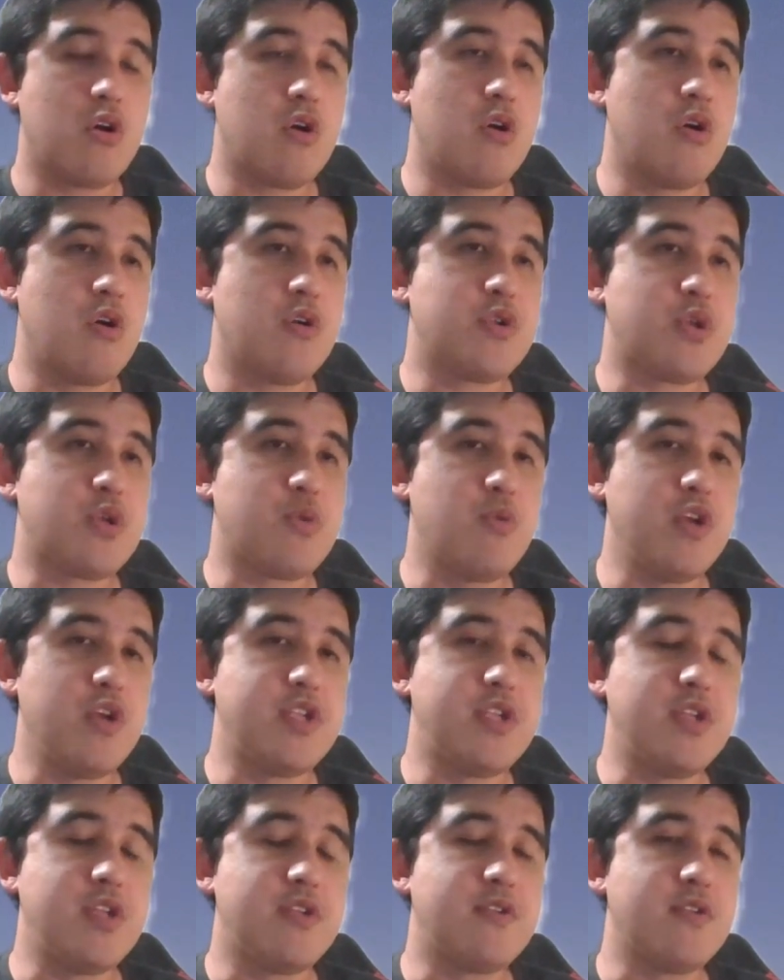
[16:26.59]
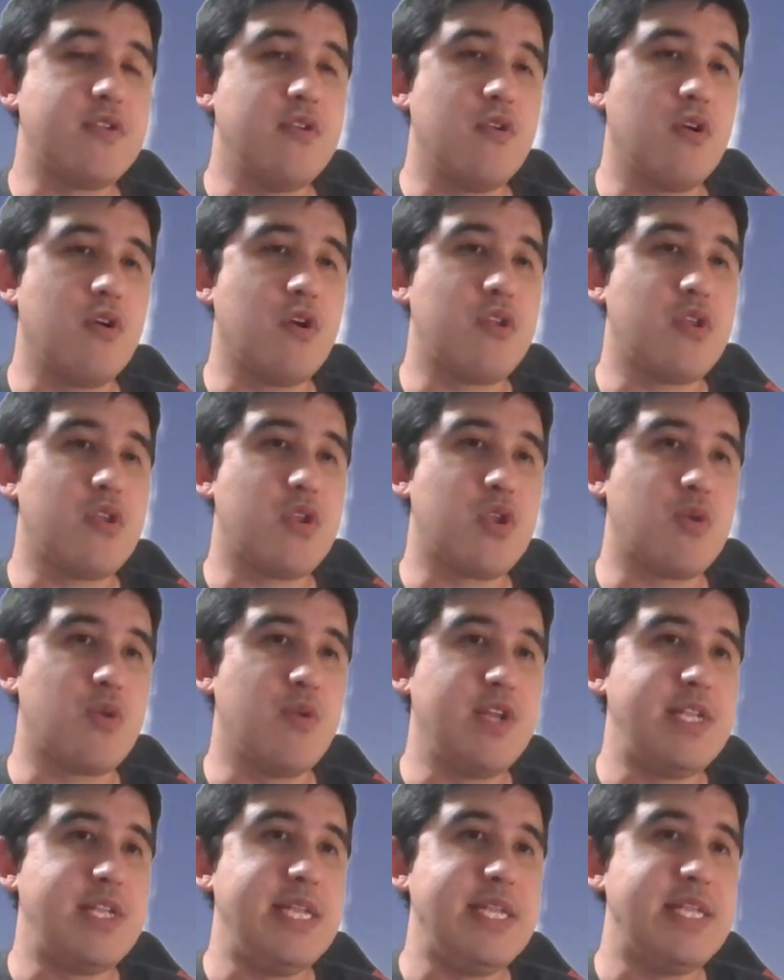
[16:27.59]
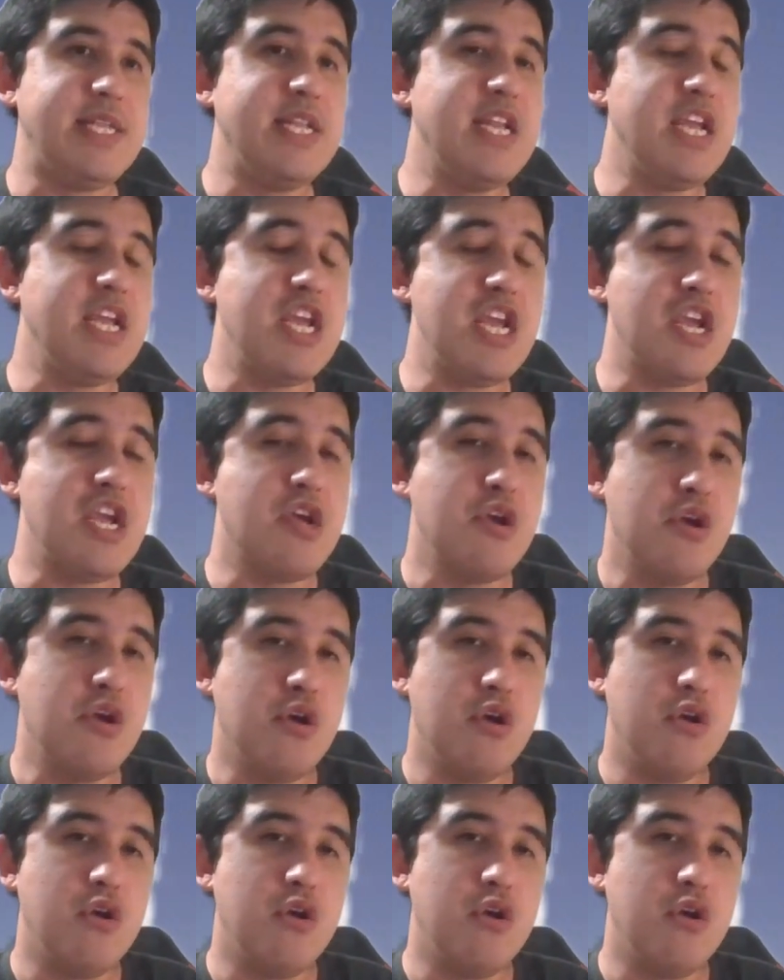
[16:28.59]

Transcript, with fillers: or twist his or twist his knee,